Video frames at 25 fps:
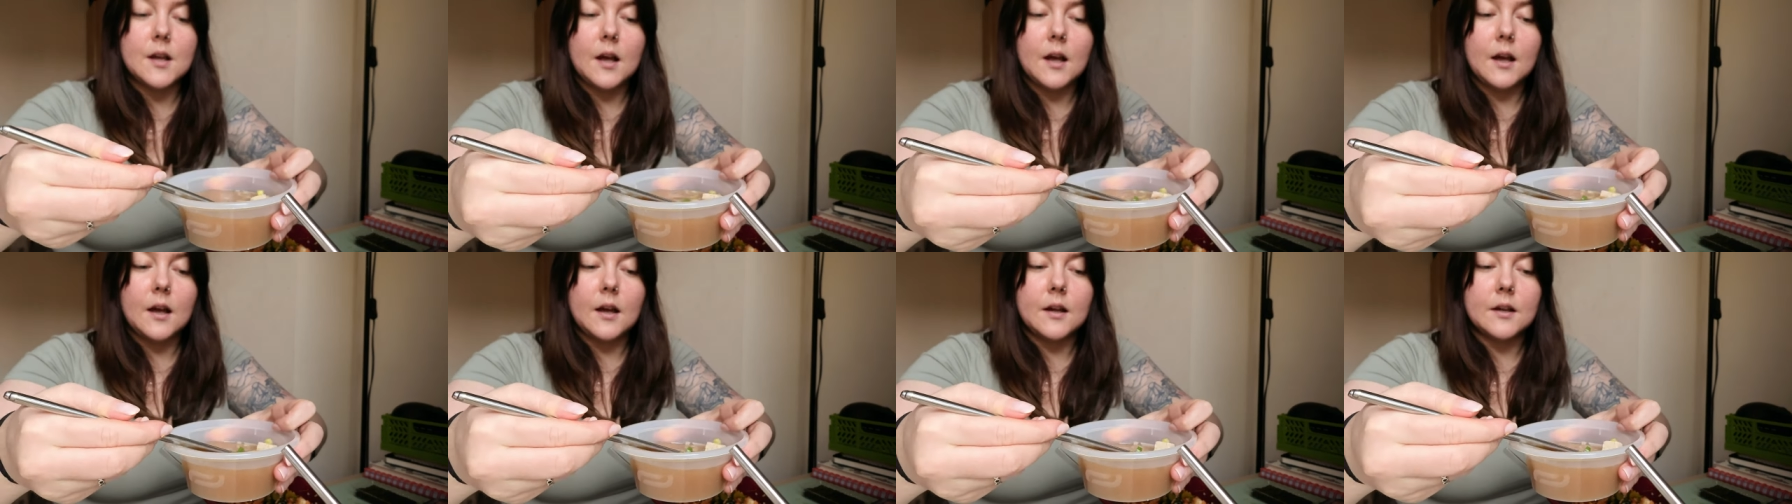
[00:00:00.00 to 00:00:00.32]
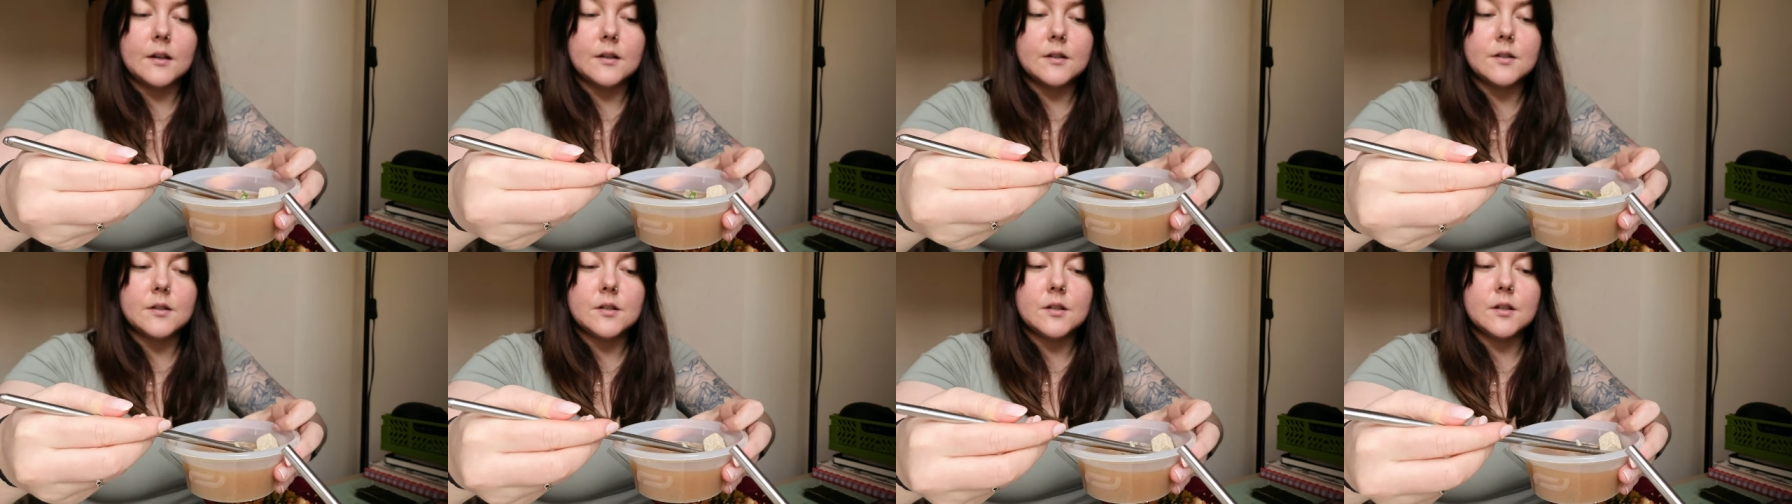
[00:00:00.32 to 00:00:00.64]

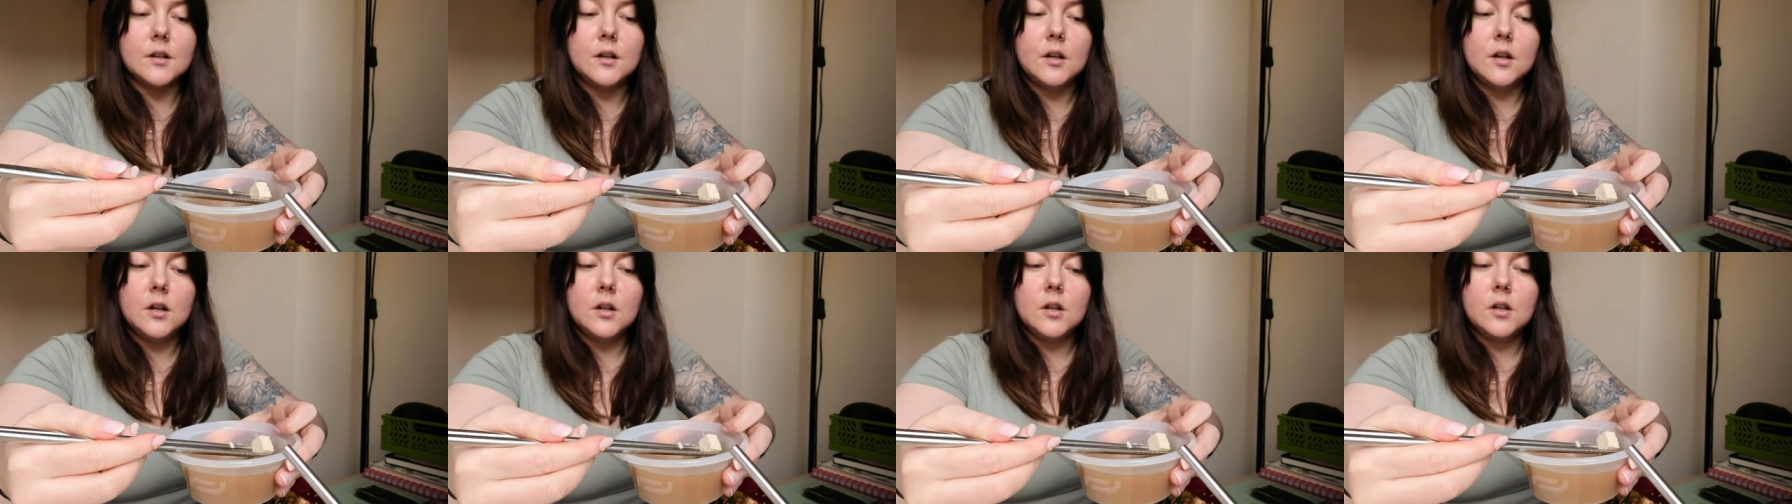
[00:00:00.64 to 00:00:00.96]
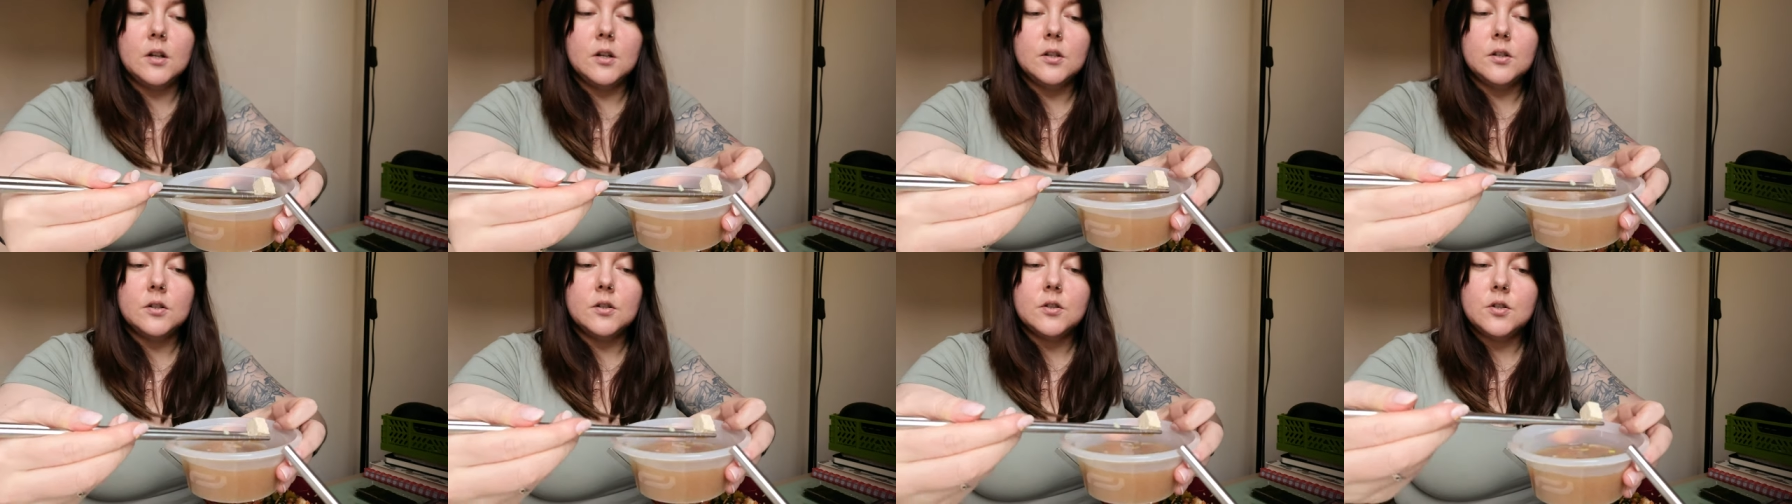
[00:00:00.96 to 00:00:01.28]
and
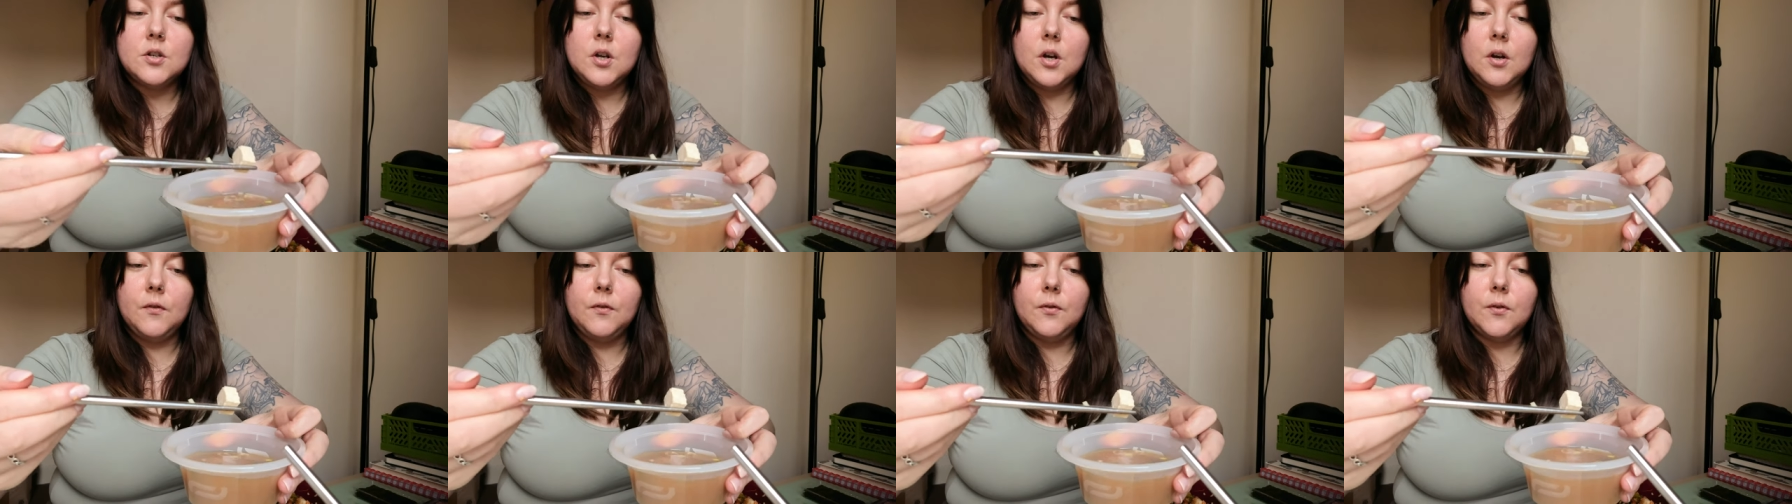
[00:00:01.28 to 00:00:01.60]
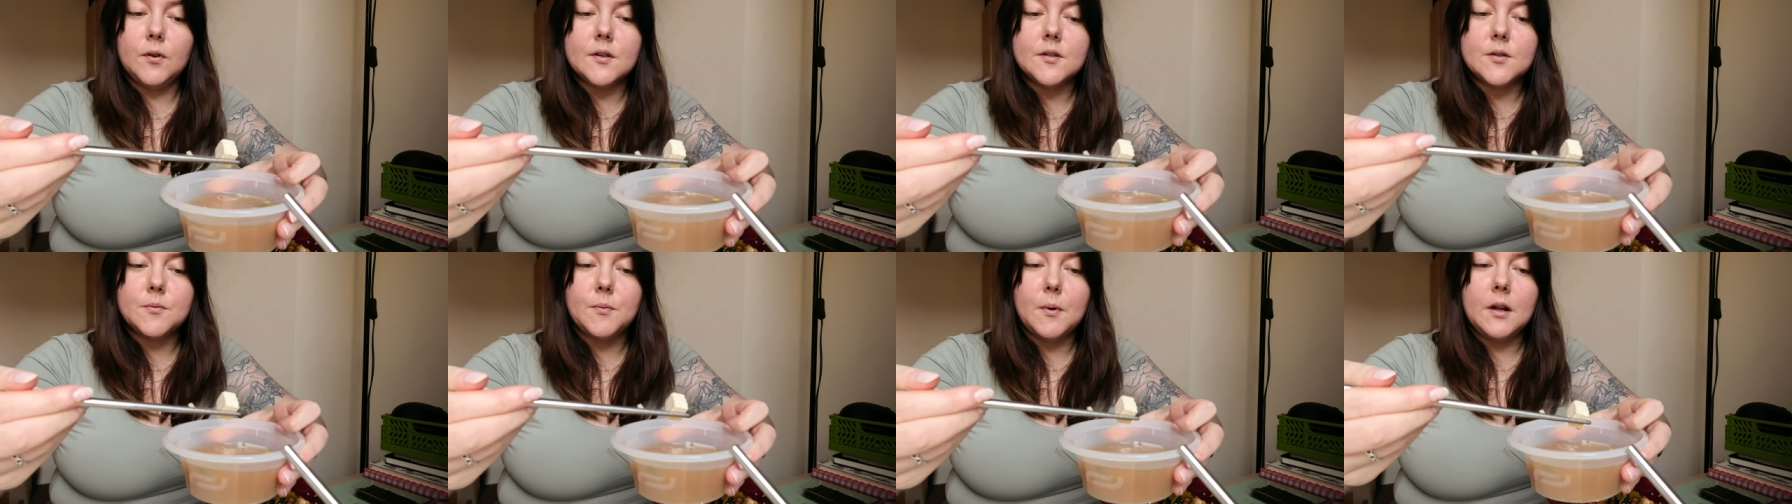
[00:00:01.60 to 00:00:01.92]
tofu
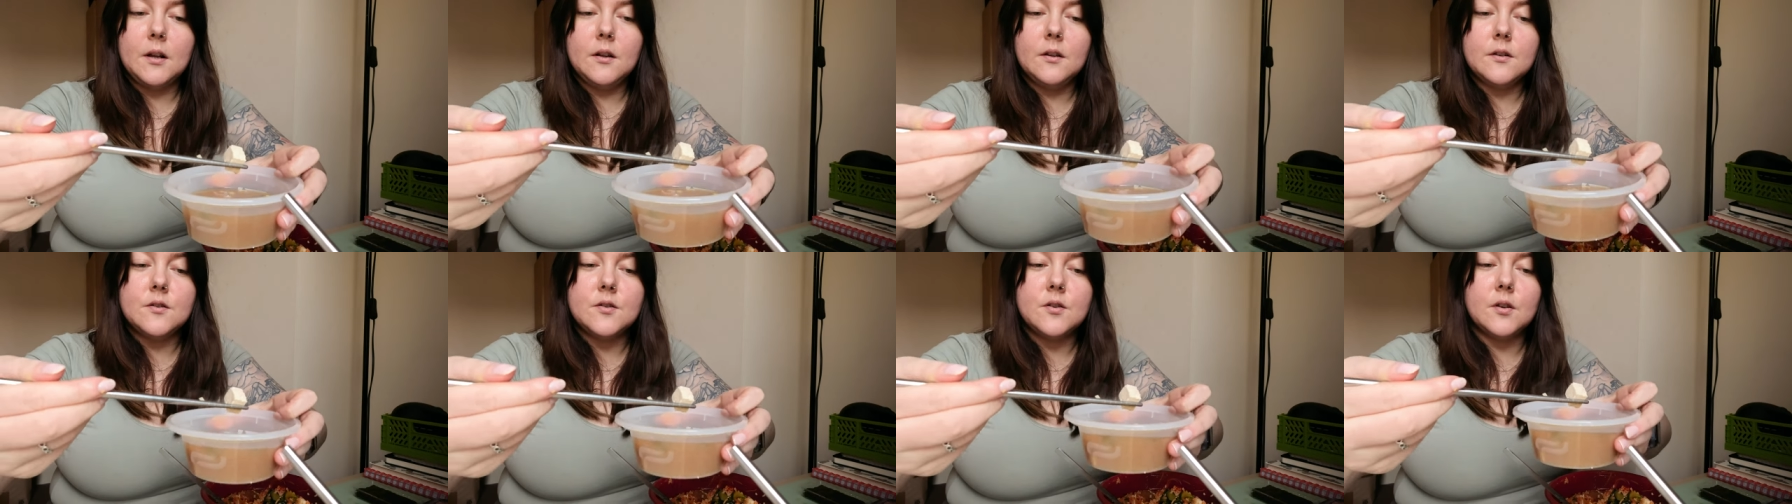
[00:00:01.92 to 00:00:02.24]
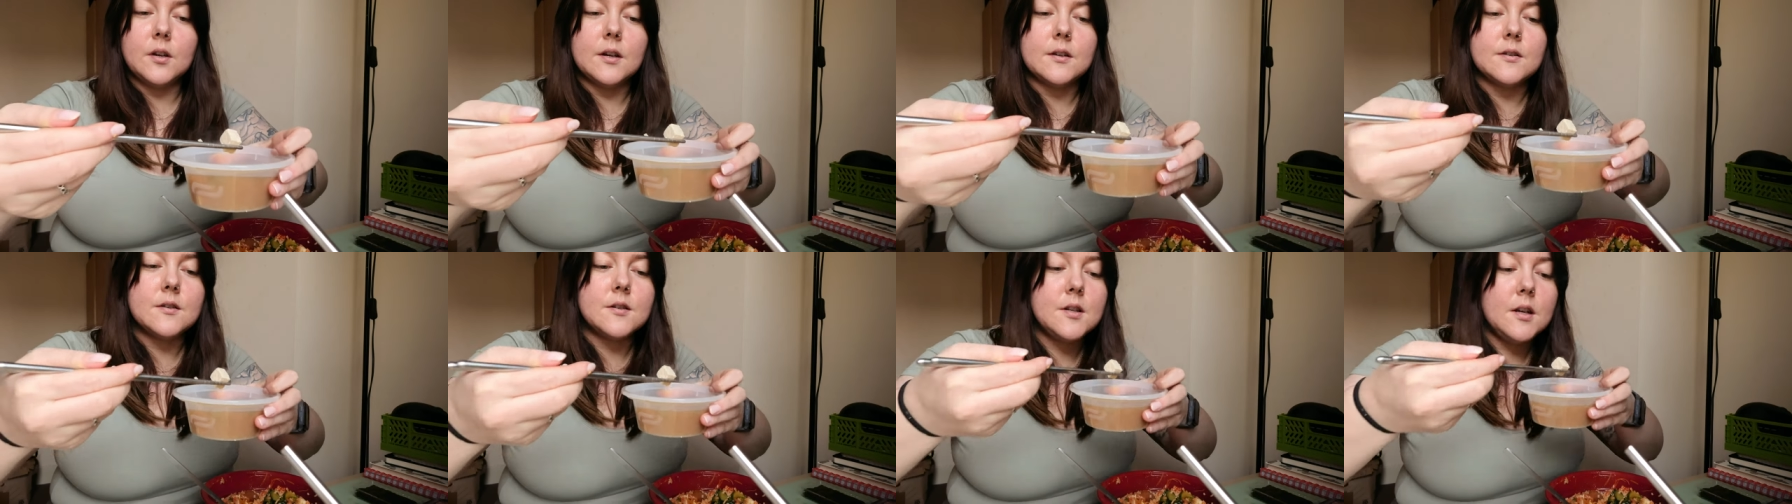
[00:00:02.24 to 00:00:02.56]
as well, as you
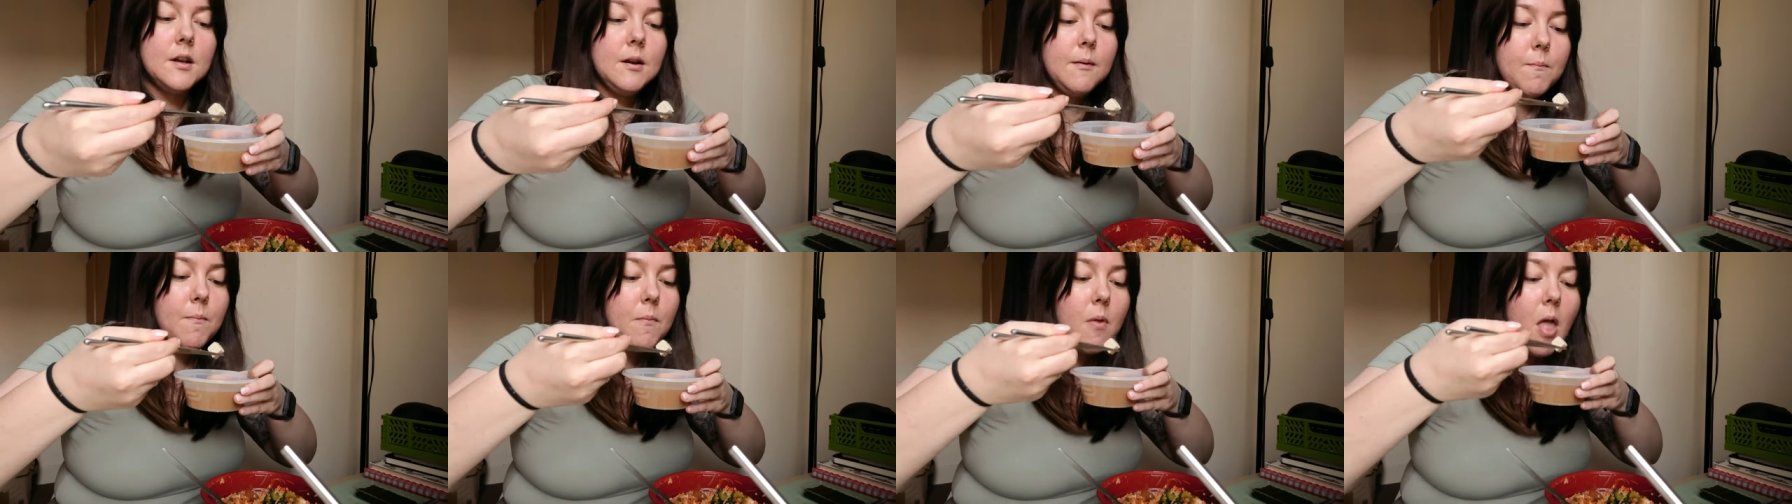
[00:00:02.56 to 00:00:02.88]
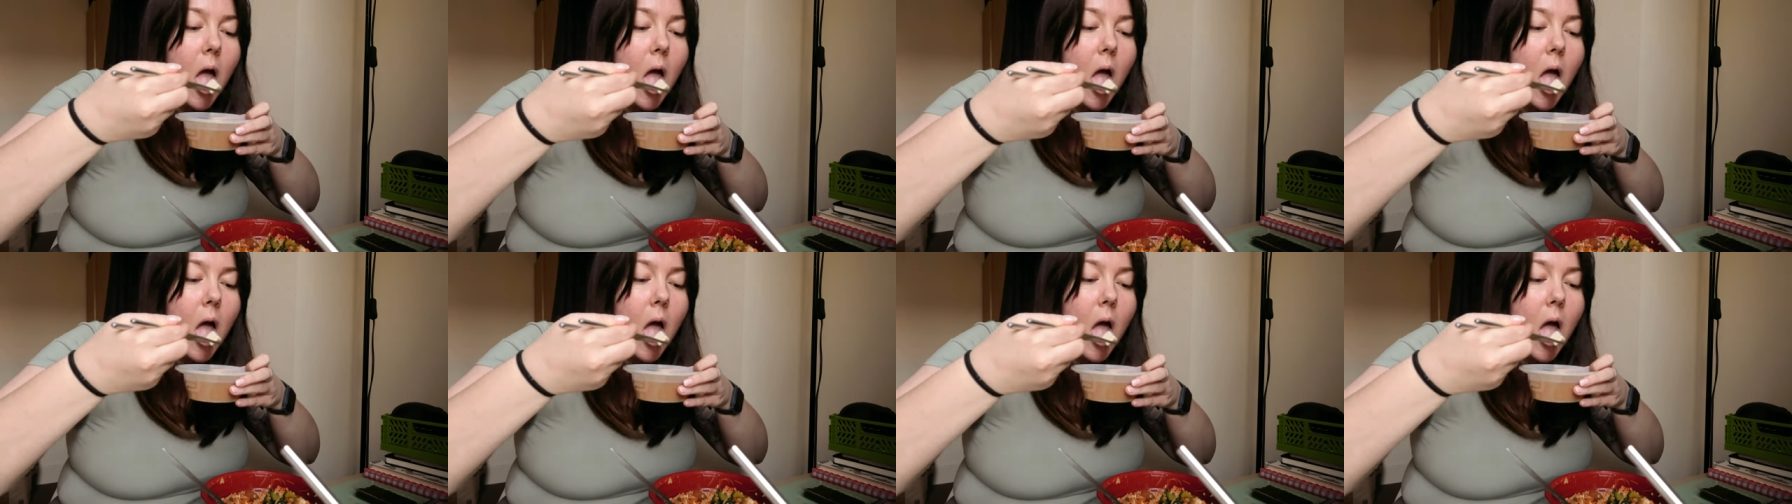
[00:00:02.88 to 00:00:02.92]
can see.